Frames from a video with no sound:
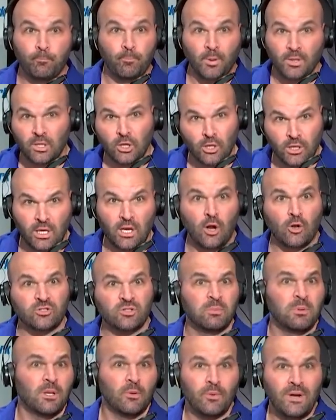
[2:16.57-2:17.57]
But look at
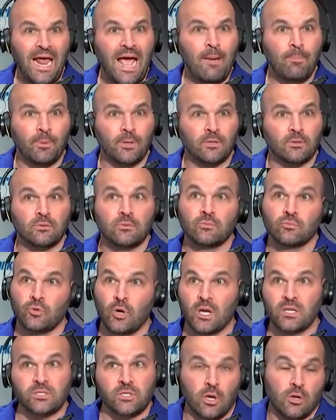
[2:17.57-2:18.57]
ultimately what happened.
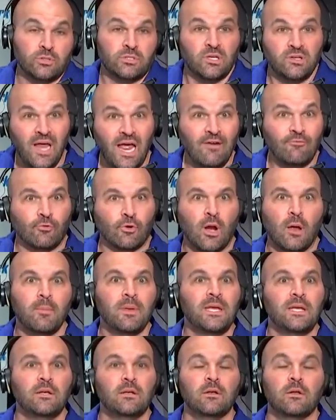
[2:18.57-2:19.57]
Russ goes to Denver. I
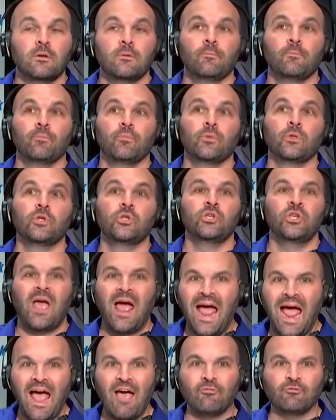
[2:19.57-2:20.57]
mean, you
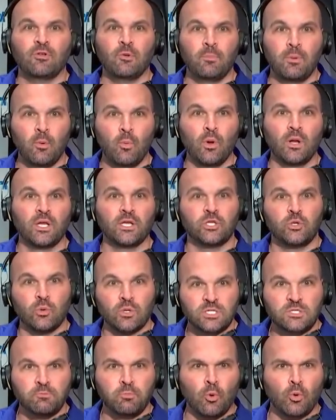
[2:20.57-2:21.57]
have to be willing to
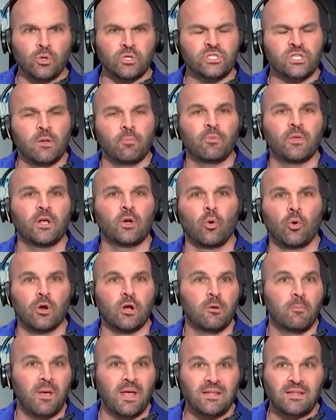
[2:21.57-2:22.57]
explore something in
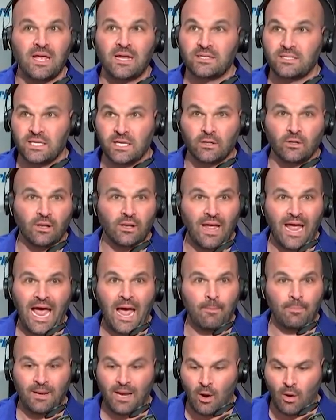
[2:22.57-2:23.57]
order to make that deal
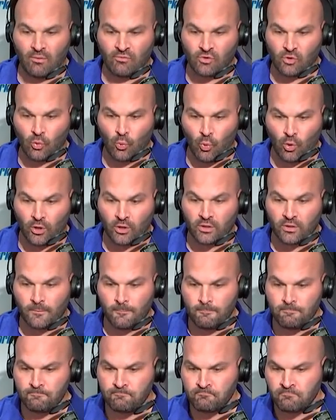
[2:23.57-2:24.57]
happen, however it'll work.
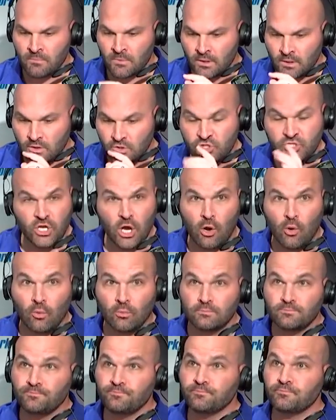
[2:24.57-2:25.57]
So,